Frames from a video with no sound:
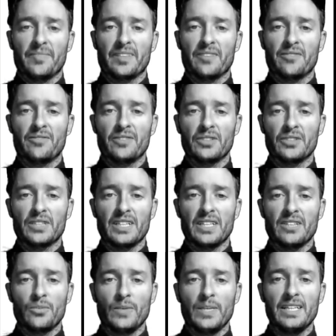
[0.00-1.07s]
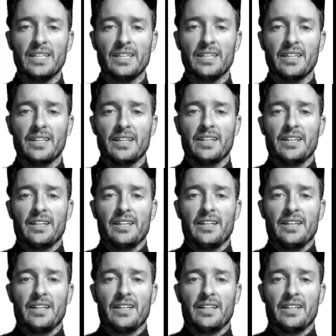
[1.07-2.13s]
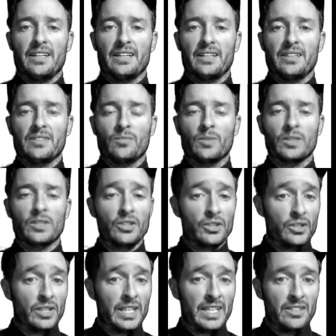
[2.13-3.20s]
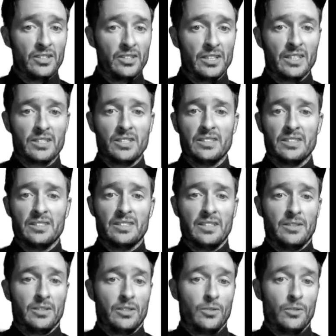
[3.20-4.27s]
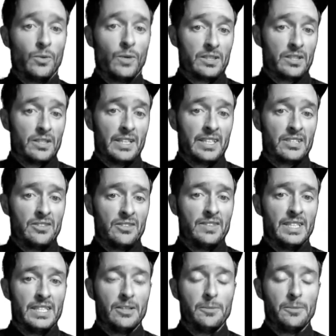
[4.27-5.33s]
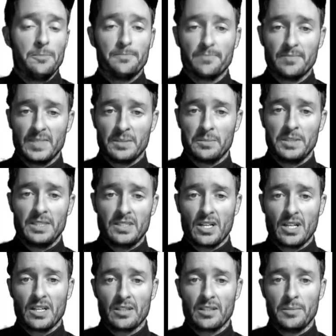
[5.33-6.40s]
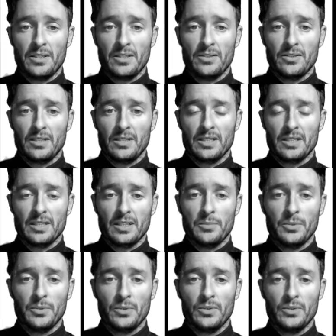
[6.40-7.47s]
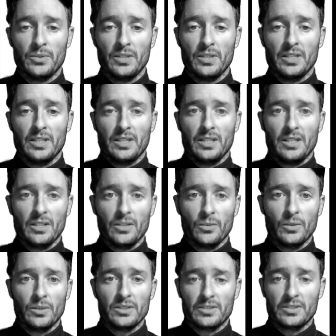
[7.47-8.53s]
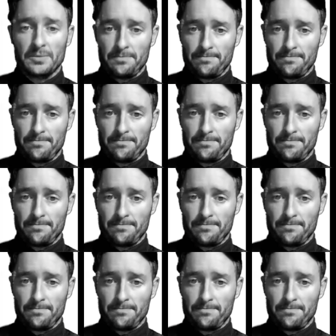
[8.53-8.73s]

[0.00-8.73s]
first day of the week. We're doing introductions, and you're going to watch a lecture video. I'm going to talk about a couple artworks